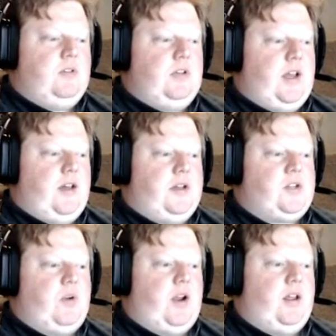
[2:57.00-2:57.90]
yeah,
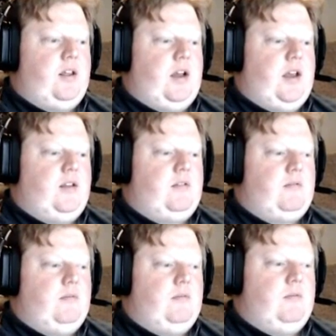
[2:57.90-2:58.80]
that's when I
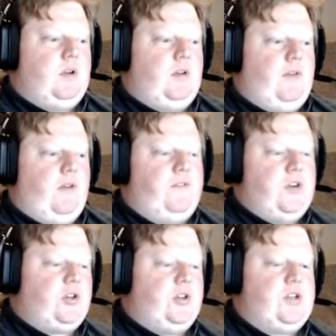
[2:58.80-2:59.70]

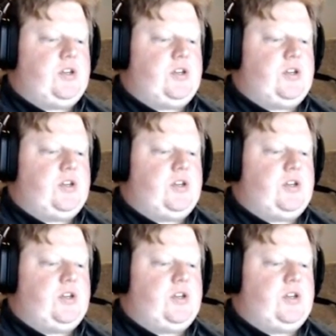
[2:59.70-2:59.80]
officially